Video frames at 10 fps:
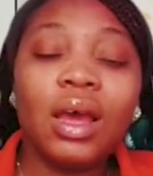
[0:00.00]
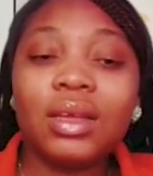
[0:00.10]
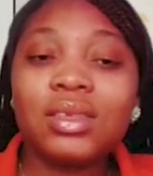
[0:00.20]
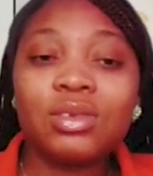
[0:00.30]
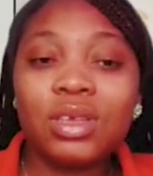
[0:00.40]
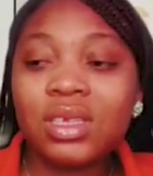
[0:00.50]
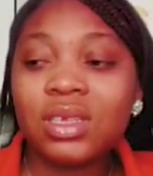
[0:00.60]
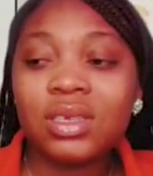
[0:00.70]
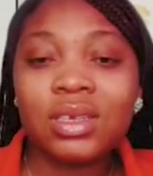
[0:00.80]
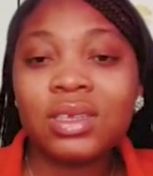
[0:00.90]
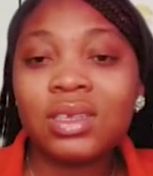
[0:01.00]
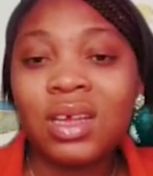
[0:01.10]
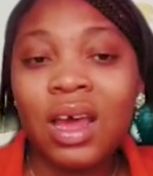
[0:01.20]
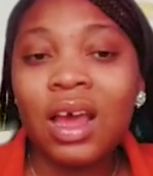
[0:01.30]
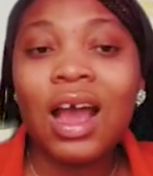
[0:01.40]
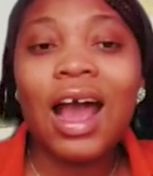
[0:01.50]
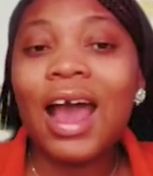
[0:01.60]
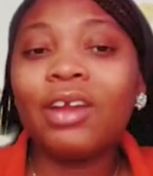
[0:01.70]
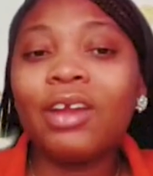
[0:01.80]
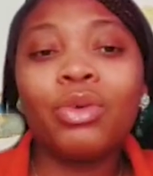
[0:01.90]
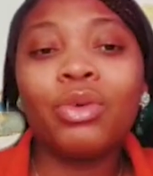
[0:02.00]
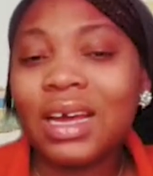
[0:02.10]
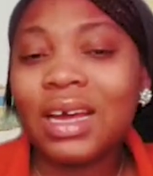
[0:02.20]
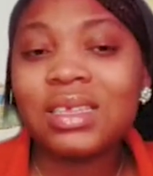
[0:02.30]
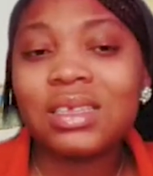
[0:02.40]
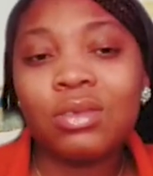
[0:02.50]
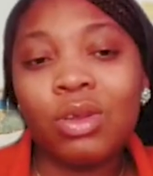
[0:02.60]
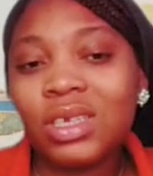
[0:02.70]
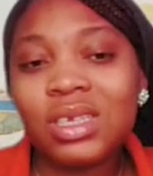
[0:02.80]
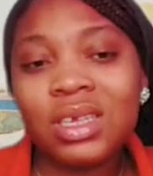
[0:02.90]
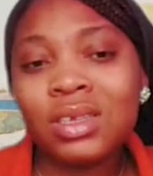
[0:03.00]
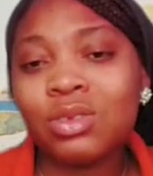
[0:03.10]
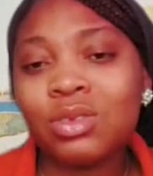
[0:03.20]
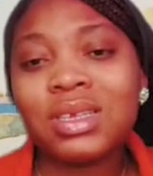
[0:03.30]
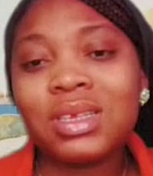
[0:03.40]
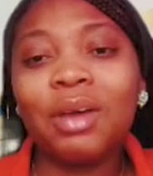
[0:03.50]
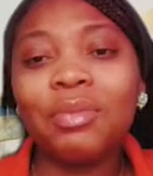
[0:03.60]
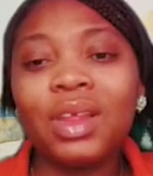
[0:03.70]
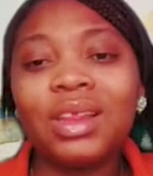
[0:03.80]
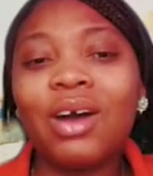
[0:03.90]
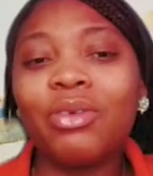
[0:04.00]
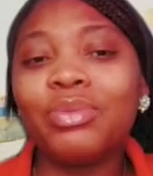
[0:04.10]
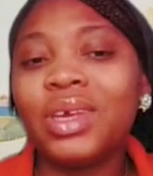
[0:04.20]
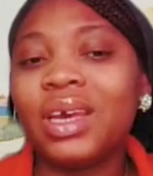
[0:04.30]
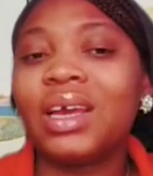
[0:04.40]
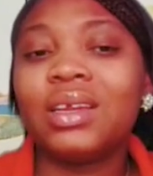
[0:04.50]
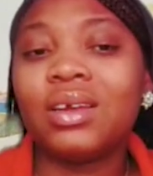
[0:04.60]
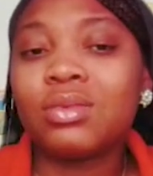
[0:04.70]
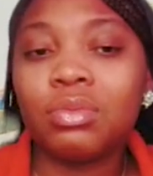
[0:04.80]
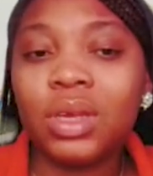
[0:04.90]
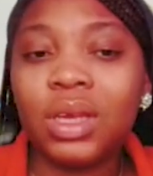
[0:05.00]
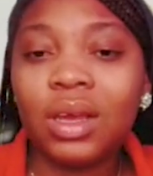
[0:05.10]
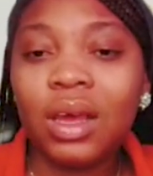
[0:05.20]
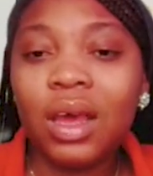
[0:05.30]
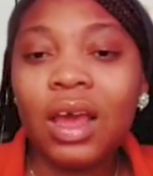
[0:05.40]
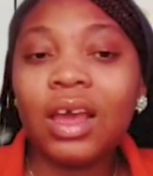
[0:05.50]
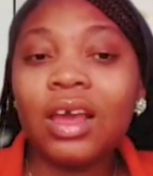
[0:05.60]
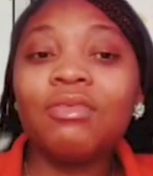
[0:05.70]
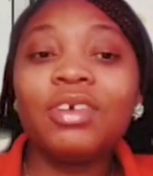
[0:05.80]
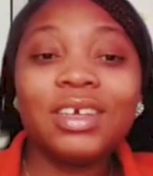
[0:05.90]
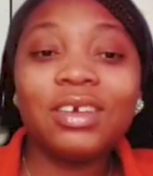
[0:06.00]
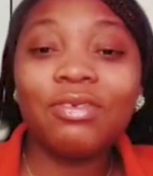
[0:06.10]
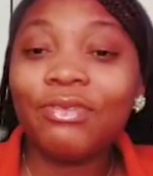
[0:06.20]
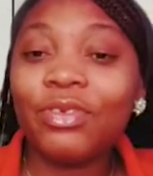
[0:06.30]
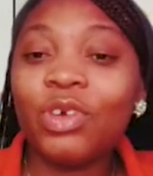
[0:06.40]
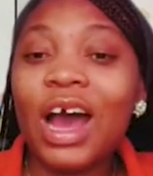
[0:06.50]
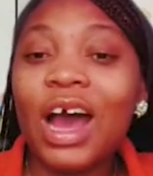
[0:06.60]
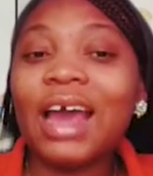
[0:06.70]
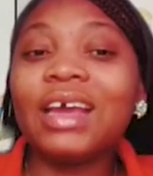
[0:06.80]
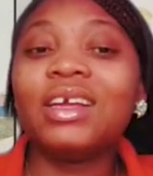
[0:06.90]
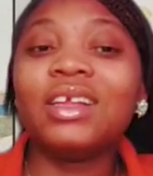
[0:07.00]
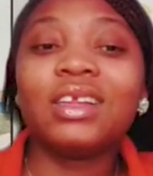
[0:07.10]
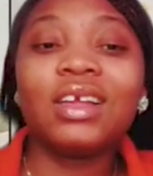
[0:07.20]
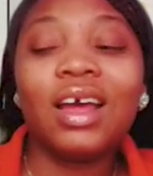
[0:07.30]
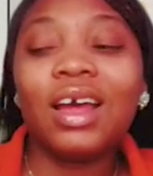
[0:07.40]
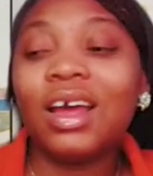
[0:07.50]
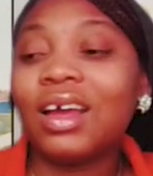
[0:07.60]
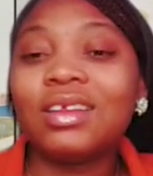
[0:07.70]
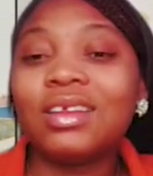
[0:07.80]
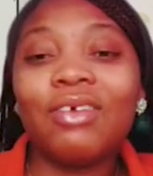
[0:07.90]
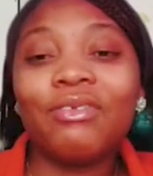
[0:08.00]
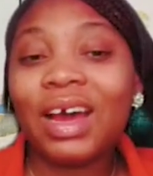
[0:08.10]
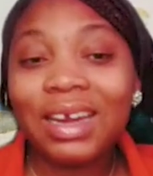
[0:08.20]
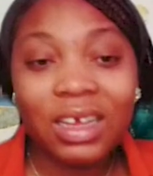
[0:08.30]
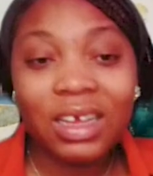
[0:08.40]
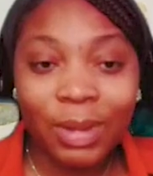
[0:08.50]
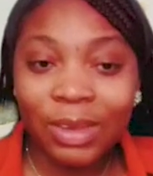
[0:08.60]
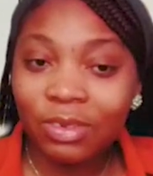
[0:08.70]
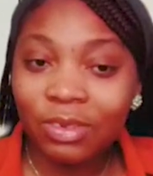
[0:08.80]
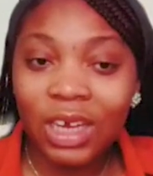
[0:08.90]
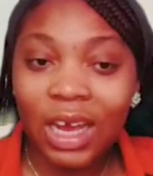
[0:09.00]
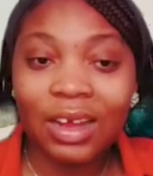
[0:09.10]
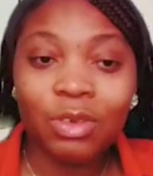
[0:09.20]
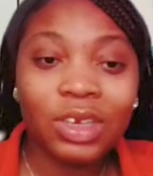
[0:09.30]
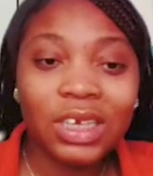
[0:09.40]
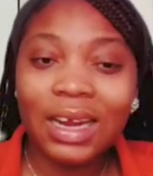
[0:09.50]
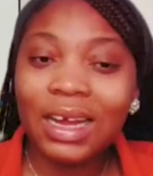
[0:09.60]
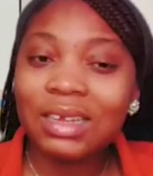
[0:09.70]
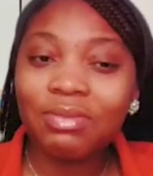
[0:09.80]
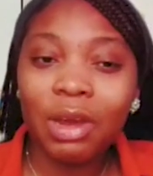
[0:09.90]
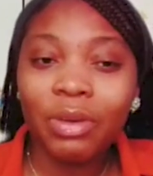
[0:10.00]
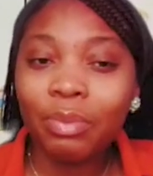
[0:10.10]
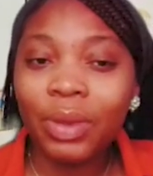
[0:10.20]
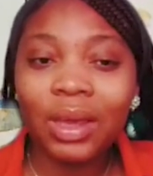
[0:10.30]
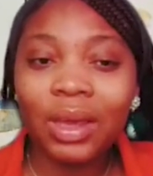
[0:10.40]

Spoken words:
It's I know that logistics is not something that will be a headache to me. Even if you are in the farthest part of China, you know China is very big.